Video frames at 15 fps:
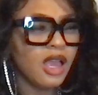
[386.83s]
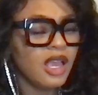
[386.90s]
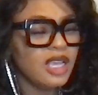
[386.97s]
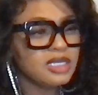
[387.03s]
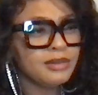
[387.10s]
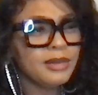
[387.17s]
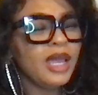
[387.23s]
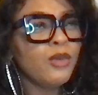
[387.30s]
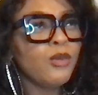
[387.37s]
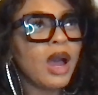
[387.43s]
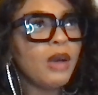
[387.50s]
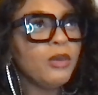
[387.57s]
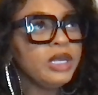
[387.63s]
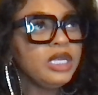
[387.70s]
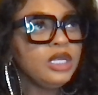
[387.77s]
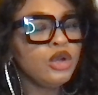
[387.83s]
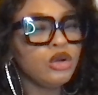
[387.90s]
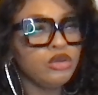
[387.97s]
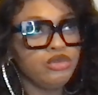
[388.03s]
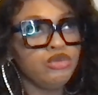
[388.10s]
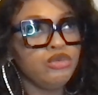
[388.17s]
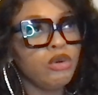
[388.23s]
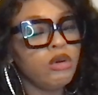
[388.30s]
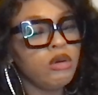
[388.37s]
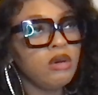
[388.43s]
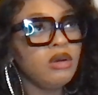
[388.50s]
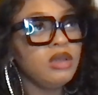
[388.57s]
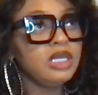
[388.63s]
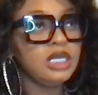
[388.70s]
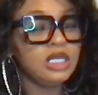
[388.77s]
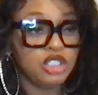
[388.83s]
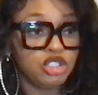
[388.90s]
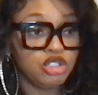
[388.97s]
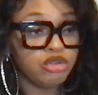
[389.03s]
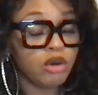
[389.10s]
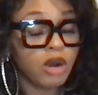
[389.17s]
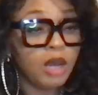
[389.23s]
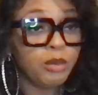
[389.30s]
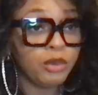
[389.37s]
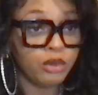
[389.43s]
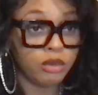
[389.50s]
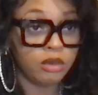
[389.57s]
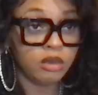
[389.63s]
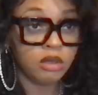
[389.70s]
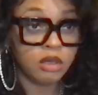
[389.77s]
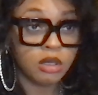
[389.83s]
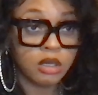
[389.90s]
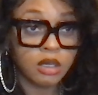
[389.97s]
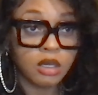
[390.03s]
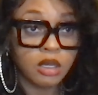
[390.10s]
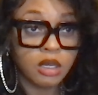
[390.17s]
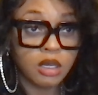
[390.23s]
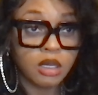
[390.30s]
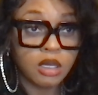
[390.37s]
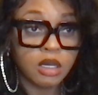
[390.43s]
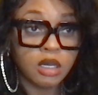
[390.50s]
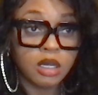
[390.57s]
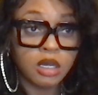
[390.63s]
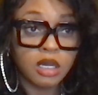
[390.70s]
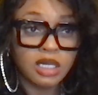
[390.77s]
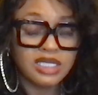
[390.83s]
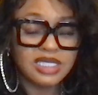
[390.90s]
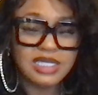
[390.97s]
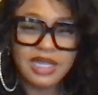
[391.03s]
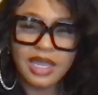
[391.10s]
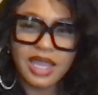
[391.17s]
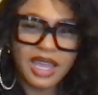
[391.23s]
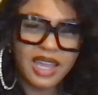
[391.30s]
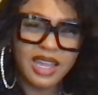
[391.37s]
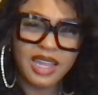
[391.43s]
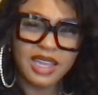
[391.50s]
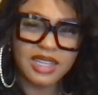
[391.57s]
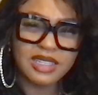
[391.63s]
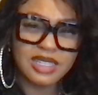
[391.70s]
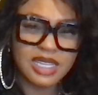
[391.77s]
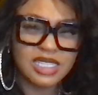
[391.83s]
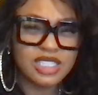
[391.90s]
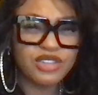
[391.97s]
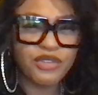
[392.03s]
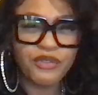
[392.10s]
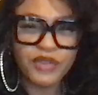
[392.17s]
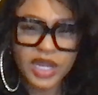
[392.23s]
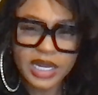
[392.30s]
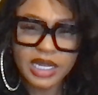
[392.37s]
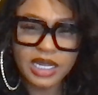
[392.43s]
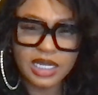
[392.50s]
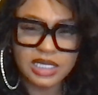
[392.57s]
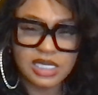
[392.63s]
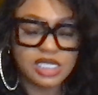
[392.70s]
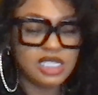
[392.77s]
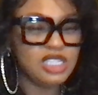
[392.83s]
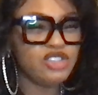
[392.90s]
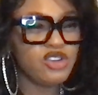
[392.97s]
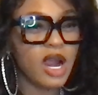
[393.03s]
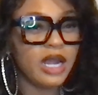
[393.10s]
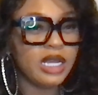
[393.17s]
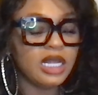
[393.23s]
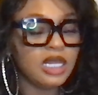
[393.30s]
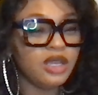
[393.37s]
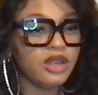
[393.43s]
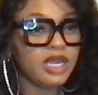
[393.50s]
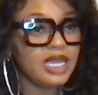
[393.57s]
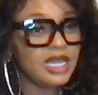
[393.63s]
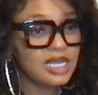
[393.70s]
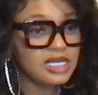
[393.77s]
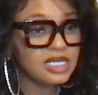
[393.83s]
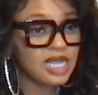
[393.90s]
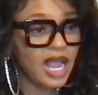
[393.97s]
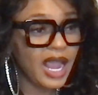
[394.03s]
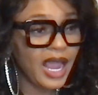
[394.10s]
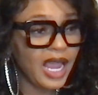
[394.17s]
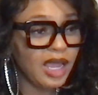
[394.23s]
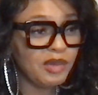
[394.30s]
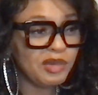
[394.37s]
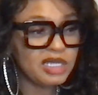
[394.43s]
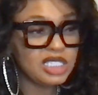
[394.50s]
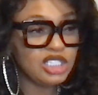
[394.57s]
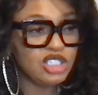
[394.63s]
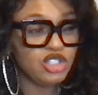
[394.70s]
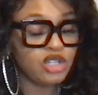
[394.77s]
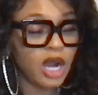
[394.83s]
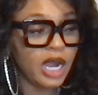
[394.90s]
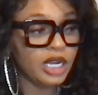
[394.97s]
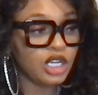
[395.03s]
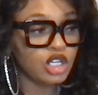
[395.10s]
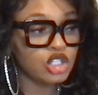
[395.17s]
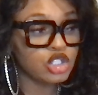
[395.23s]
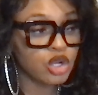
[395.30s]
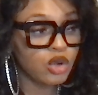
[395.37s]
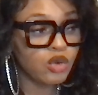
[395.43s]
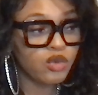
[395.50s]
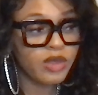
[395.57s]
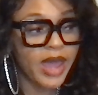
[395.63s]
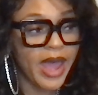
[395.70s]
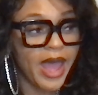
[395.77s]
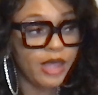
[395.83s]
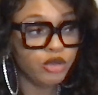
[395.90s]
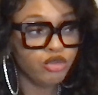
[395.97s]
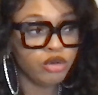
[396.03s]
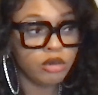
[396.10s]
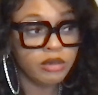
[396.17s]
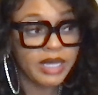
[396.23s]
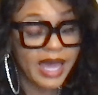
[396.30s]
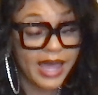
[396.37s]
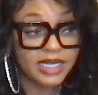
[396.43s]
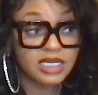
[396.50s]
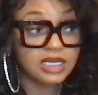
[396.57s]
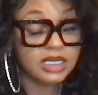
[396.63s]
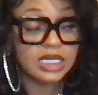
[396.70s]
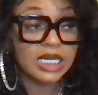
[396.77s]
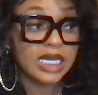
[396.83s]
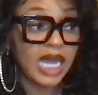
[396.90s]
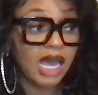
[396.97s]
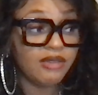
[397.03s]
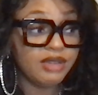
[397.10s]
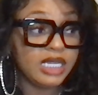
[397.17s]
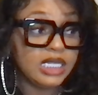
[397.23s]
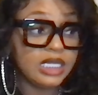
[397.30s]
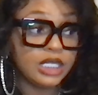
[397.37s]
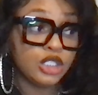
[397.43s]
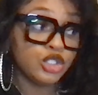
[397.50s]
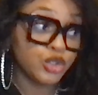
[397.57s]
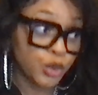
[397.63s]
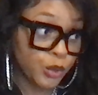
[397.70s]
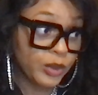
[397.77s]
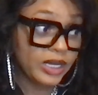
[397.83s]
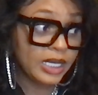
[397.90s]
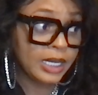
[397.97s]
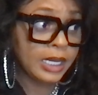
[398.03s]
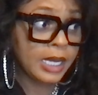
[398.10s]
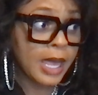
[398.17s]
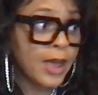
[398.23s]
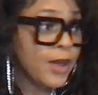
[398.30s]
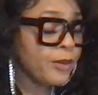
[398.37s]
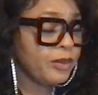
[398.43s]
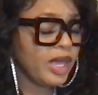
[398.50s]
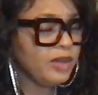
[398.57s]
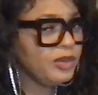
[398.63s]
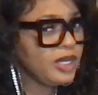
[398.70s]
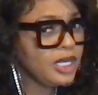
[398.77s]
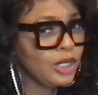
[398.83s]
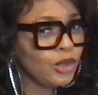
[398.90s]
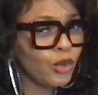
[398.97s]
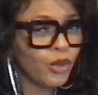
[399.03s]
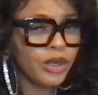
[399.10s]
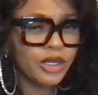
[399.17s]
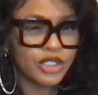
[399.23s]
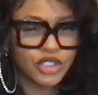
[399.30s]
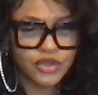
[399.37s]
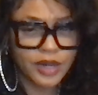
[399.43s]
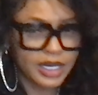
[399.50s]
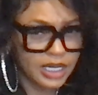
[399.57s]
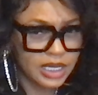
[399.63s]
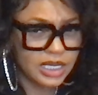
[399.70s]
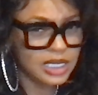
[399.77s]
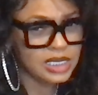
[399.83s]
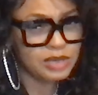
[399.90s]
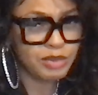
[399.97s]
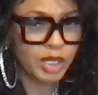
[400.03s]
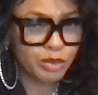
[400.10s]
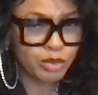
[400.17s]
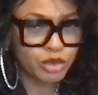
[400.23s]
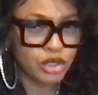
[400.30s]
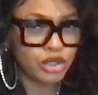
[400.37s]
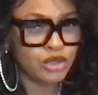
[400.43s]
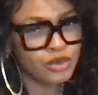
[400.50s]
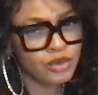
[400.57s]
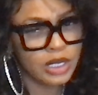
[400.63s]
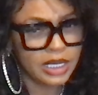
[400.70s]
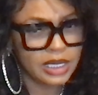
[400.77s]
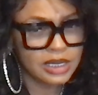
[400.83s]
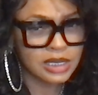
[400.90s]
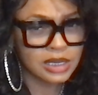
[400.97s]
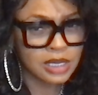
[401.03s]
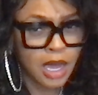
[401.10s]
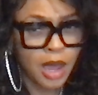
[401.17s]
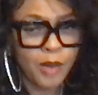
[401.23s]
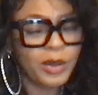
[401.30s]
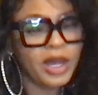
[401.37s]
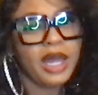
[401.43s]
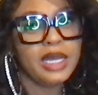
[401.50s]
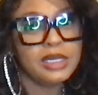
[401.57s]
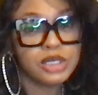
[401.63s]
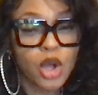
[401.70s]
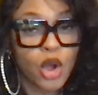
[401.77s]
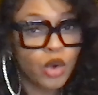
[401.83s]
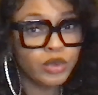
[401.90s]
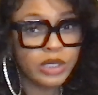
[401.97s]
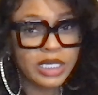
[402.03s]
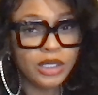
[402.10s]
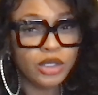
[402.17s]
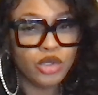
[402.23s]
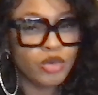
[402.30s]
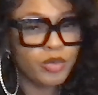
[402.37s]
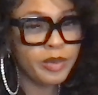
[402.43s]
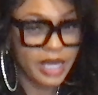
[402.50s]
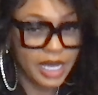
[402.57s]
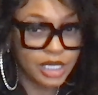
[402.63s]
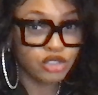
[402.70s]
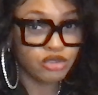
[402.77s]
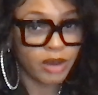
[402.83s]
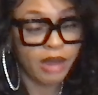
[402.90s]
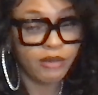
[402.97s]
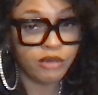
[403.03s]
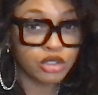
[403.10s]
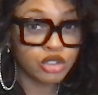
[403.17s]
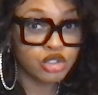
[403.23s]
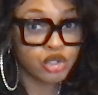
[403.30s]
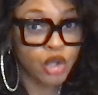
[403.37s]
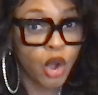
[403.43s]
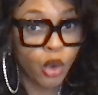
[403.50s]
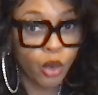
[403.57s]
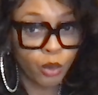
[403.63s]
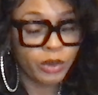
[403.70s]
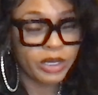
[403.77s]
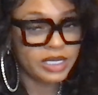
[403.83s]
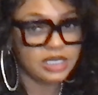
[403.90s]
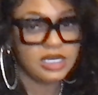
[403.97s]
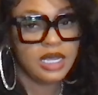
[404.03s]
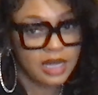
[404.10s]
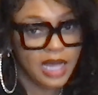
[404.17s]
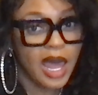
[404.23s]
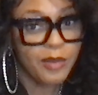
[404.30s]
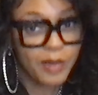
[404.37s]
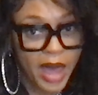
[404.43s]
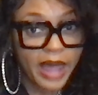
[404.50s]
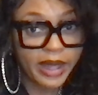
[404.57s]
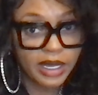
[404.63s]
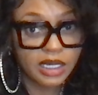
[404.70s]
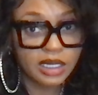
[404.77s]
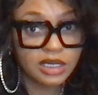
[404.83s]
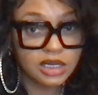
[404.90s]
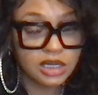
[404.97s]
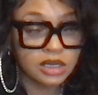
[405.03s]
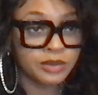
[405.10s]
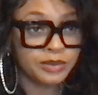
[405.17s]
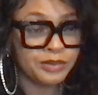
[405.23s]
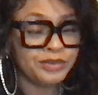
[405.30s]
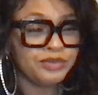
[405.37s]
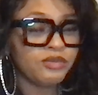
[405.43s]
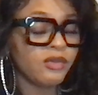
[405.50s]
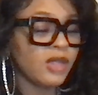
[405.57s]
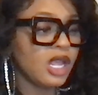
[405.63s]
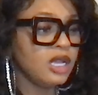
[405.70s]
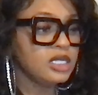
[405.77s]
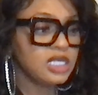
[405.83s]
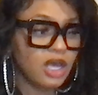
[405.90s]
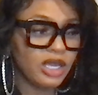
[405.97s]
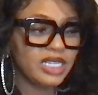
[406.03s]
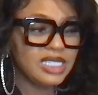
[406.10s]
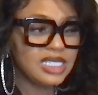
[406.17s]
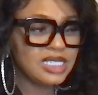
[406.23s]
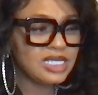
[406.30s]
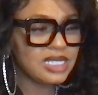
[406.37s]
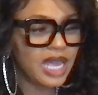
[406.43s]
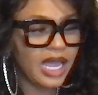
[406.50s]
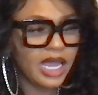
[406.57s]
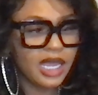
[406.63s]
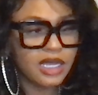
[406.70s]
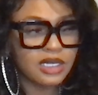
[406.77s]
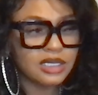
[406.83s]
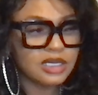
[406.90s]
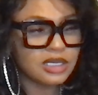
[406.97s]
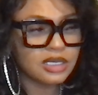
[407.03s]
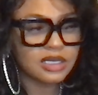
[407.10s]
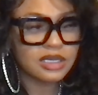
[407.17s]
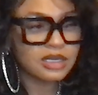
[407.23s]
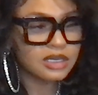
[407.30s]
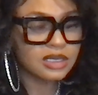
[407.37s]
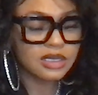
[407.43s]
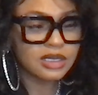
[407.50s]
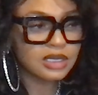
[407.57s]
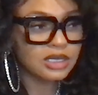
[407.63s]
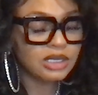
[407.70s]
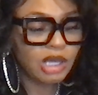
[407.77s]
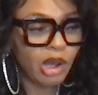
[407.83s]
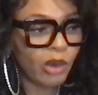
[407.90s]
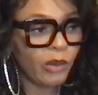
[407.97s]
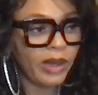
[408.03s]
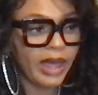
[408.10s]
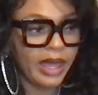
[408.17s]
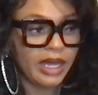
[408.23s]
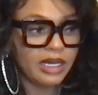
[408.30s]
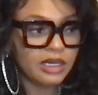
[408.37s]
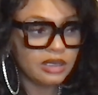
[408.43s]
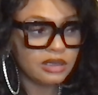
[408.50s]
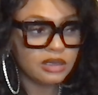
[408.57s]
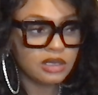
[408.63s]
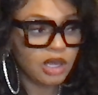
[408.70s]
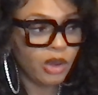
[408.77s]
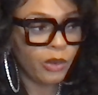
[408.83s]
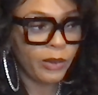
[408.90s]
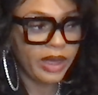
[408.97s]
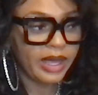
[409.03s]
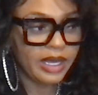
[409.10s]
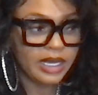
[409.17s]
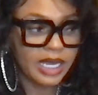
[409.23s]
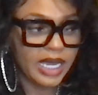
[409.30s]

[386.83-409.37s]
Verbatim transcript: So I'm like, why would he go through all of this trouble to get this footage? Is he trying to clear his name? Is he trying to show that, you know, he actually didn't have anything to do with it? Maybe he orchestrated these people to do this, because only UPS drivers know what is in that package. So it's just like, no way, no way.